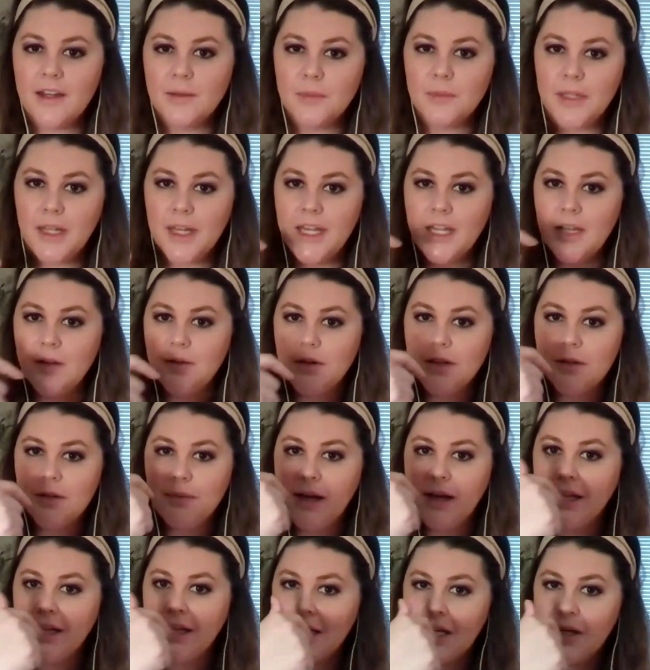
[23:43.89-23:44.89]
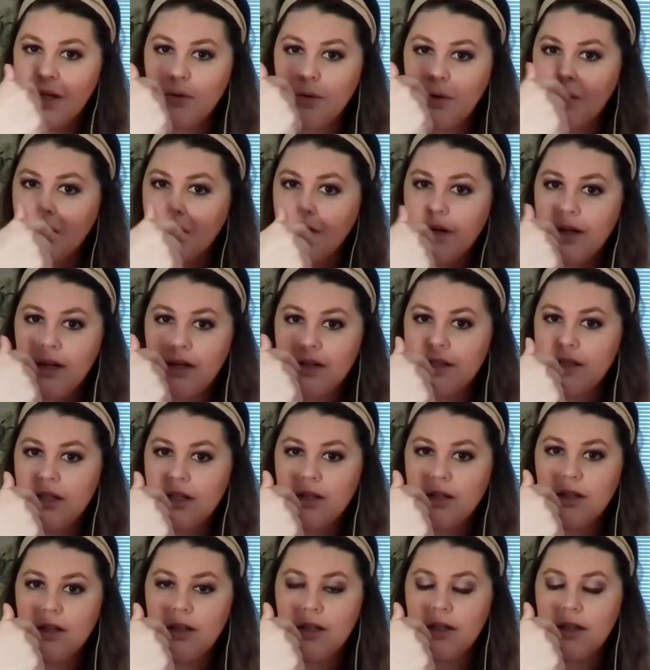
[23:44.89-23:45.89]
playing with my lingual
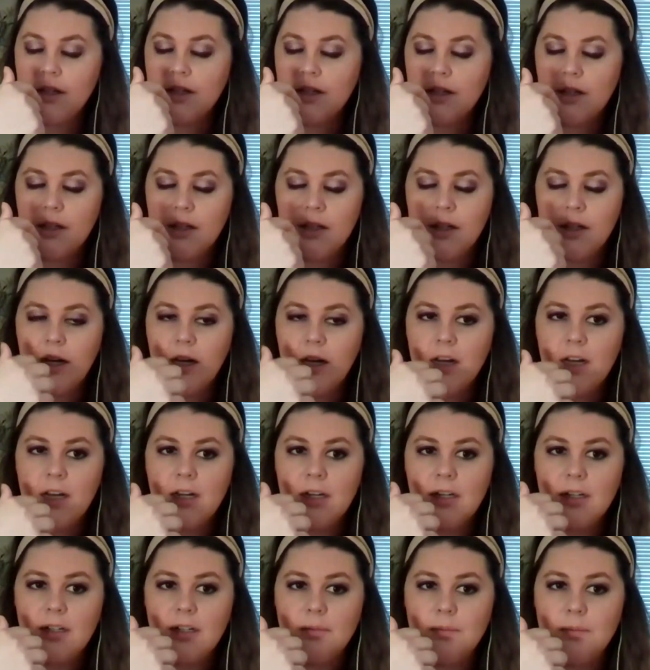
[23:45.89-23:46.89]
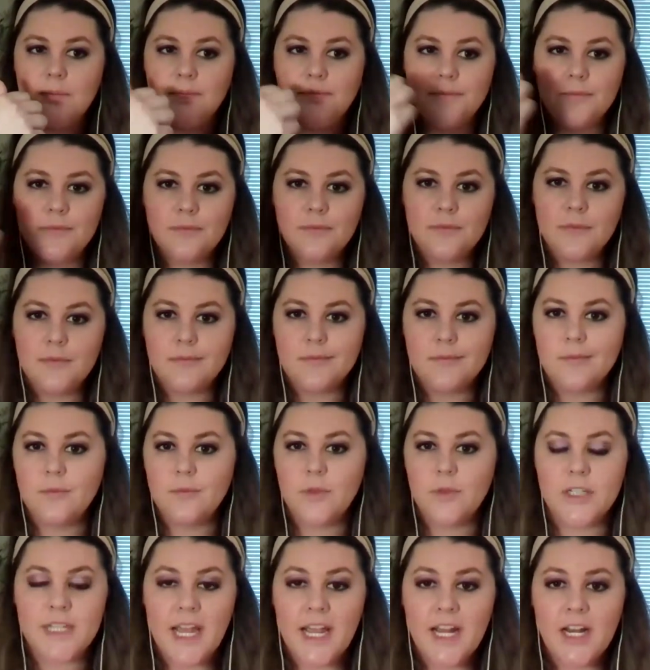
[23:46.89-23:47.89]
anterior
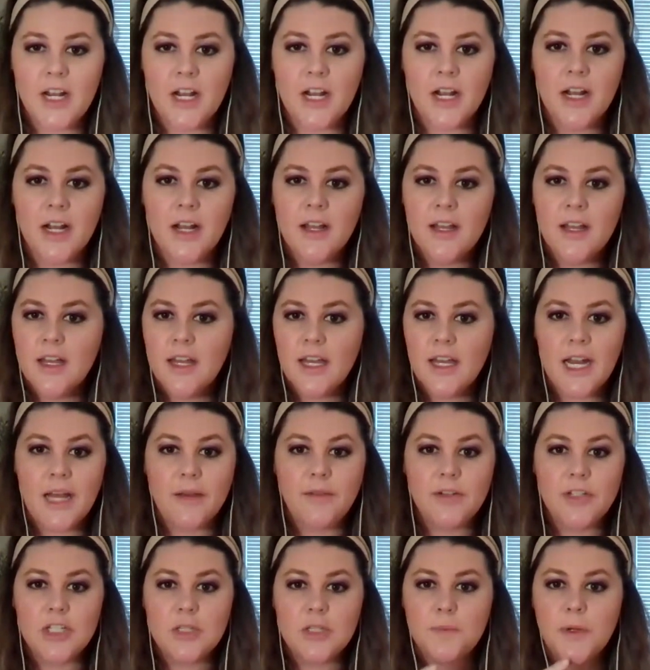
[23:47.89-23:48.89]
retainer. And I would just